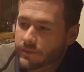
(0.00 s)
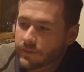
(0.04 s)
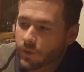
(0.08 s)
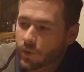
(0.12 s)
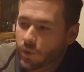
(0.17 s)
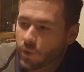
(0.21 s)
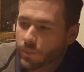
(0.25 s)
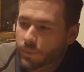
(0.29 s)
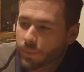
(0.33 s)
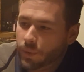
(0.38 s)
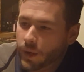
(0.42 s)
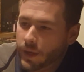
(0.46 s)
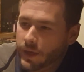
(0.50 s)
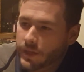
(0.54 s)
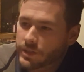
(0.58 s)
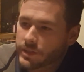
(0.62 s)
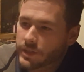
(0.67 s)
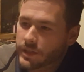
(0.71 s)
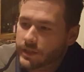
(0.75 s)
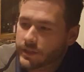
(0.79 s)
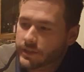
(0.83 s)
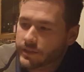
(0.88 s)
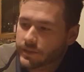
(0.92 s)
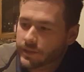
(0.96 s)
of the whole
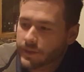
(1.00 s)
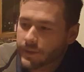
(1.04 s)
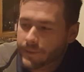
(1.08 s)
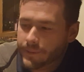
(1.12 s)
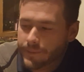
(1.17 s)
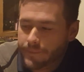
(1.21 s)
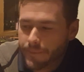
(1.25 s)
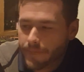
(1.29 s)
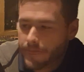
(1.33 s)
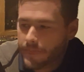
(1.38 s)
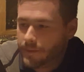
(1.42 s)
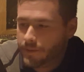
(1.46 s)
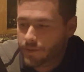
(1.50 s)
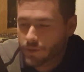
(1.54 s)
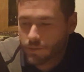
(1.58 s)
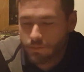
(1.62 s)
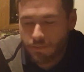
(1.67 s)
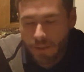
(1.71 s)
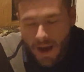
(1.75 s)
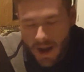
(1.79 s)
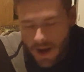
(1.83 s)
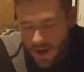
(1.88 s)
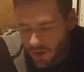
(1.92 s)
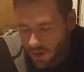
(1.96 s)
project. You
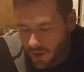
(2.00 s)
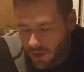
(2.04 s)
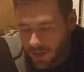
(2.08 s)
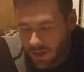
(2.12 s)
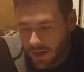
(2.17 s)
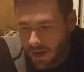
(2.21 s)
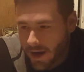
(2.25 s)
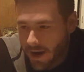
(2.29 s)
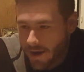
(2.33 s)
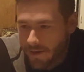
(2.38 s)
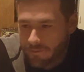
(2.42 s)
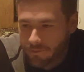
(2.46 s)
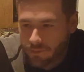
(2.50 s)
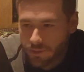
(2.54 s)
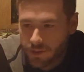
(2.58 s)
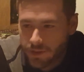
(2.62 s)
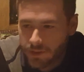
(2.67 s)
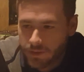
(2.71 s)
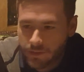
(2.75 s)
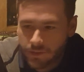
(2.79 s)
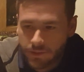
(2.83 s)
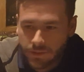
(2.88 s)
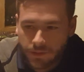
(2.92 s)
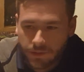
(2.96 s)
might already have
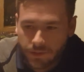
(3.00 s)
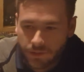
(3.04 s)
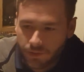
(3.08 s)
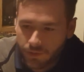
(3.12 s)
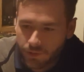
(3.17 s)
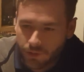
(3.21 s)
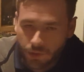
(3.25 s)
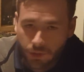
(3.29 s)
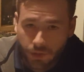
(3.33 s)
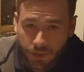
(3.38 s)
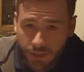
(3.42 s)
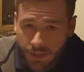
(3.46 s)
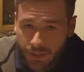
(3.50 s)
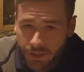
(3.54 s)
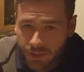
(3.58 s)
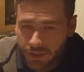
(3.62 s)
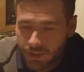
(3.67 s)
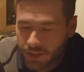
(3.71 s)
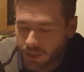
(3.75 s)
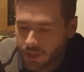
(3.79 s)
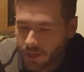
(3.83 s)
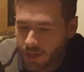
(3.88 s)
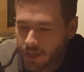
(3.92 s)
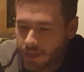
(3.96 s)
one. Look in
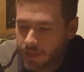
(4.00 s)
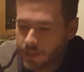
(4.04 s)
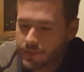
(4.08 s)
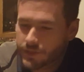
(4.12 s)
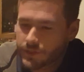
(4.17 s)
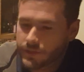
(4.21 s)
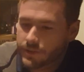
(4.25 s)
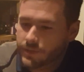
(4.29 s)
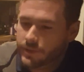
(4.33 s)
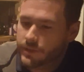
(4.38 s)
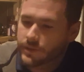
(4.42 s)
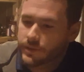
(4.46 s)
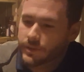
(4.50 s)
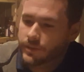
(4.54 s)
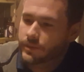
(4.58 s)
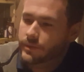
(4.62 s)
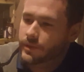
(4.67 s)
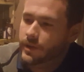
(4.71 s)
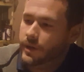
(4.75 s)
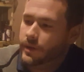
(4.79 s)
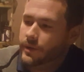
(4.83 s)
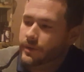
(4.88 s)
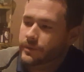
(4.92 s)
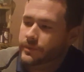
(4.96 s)
your garage. Who
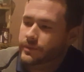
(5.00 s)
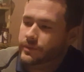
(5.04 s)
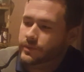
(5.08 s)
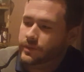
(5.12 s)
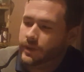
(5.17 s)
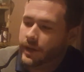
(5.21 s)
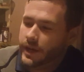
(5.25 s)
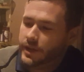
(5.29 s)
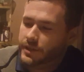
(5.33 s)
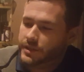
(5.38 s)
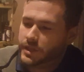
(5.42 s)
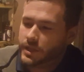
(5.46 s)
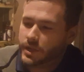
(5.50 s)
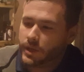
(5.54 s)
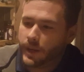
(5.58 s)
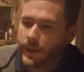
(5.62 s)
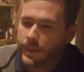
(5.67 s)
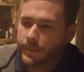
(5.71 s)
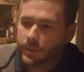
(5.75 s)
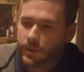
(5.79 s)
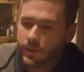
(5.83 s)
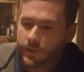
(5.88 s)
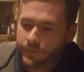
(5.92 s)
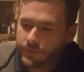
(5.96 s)
knows? Ask your
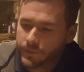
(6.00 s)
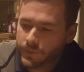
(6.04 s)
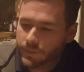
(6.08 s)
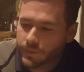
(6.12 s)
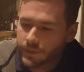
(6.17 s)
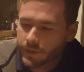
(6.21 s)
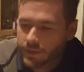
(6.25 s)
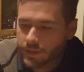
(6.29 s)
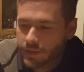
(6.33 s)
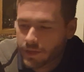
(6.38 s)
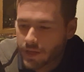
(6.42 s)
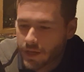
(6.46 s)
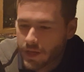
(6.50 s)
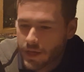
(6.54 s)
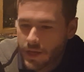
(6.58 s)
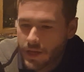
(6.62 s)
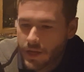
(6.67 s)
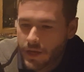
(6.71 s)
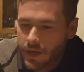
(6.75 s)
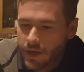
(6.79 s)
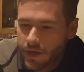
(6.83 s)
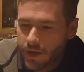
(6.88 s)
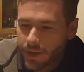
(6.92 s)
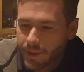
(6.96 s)
grandpa for
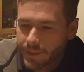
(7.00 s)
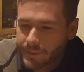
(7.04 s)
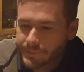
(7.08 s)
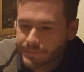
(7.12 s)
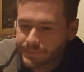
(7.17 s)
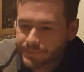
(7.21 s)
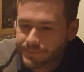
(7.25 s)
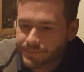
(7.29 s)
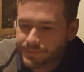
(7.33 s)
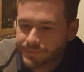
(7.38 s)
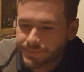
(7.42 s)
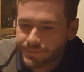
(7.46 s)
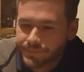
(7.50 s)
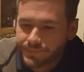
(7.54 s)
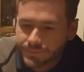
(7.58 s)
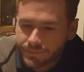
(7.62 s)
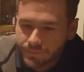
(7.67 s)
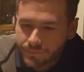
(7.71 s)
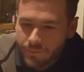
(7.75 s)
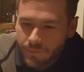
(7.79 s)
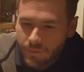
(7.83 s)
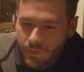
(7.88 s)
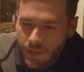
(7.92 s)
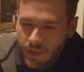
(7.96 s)
one.
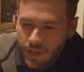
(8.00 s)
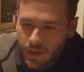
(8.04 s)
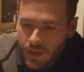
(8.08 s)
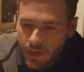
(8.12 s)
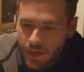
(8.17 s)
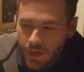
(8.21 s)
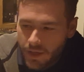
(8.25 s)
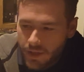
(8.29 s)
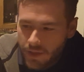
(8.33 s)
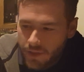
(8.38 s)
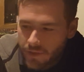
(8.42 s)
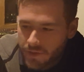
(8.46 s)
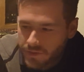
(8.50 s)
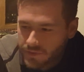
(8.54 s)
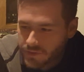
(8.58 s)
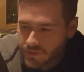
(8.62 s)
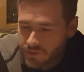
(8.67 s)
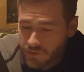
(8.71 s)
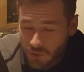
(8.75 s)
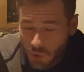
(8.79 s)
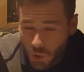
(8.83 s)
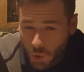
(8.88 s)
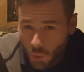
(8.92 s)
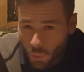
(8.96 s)
This
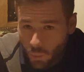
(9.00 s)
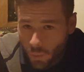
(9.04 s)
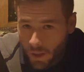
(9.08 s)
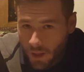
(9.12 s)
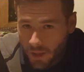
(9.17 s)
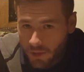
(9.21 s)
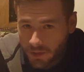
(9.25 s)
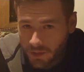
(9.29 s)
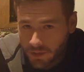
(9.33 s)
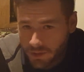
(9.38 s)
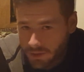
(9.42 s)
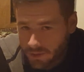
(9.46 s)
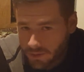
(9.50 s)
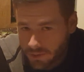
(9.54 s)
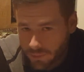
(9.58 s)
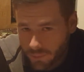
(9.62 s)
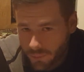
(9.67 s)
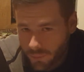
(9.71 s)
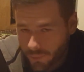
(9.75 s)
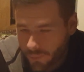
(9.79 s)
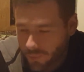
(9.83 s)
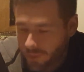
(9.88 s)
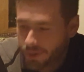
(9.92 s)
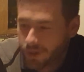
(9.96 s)
is an old Weller
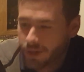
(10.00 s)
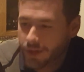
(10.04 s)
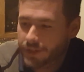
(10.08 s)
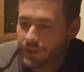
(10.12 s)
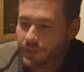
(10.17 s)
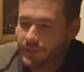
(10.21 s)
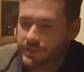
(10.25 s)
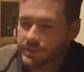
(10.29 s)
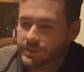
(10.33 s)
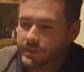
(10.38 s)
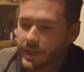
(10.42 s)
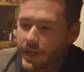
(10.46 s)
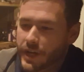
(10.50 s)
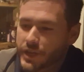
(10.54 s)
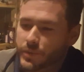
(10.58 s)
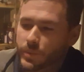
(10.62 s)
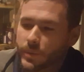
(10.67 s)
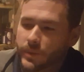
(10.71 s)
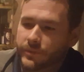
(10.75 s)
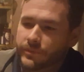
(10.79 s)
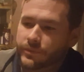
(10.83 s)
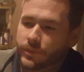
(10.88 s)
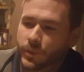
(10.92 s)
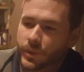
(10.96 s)

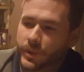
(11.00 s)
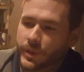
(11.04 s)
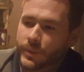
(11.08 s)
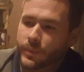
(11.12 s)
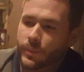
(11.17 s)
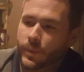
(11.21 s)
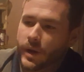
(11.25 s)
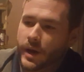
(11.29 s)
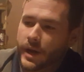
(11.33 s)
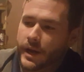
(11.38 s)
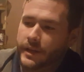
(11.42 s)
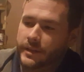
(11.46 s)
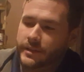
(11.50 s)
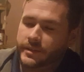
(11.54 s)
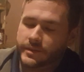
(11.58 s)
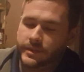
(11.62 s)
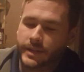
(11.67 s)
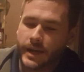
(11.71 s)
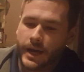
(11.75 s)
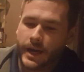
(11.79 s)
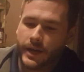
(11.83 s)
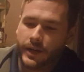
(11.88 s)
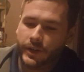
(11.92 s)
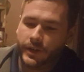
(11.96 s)
100/140 watt
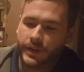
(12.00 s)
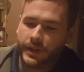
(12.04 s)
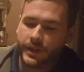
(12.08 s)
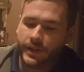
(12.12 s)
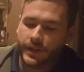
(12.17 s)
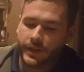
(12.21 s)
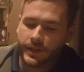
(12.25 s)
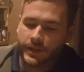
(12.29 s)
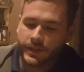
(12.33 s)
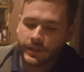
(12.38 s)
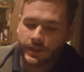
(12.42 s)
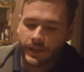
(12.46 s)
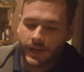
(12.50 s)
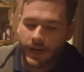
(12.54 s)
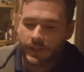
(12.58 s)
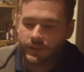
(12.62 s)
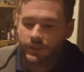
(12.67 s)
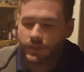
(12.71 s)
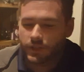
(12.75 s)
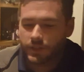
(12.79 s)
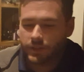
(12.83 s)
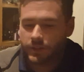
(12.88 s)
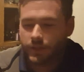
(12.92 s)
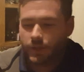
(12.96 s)
soldering gun. I
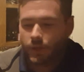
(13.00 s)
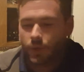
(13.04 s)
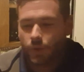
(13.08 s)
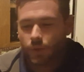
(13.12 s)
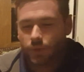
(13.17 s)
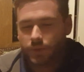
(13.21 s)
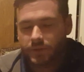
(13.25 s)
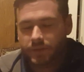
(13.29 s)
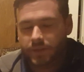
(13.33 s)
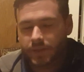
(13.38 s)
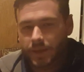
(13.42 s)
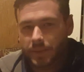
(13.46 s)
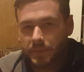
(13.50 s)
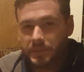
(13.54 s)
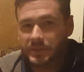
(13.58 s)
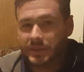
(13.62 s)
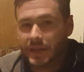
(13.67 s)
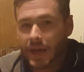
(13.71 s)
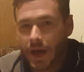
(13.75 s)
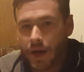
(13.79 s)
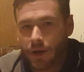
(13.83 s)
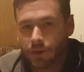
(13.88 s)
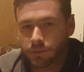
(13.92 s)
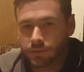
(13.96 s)
took the old tips
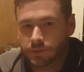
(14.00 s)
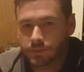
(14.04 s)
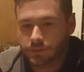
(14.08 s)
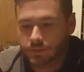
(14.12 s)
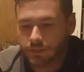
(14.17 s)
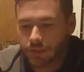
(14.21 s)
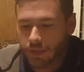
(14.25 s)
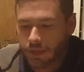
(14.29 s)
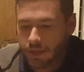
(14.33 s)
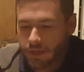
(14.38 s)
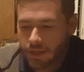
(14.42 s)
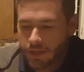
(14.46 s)
out